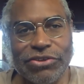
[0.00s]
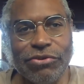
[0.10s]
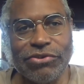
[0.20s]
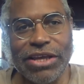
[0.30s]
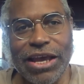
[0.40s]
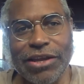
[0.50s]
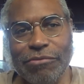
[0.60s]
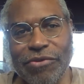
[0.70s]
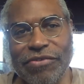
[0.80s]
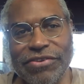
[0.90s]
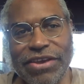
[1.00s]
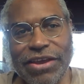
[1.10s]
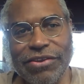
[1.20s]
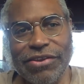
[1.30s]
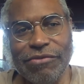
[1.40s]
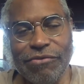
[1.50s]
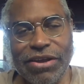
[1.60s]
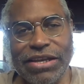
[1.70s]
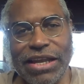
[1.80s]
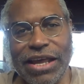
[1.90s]
Showtime, the movie channel, and
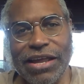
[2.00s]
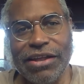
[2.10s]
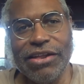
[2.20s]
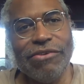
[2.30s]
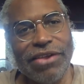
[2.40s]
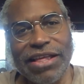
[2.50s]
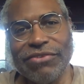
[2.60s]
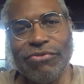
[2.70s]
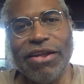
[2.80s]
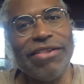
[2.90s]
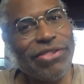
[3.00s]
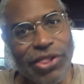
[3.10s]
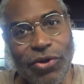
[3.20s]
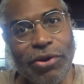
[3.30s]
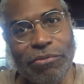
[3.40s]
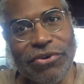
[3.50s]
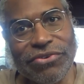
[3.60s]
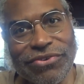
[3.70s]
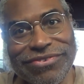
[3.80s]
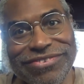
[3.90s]
whatnot, well, guess what? No
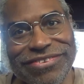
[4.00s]
commercials.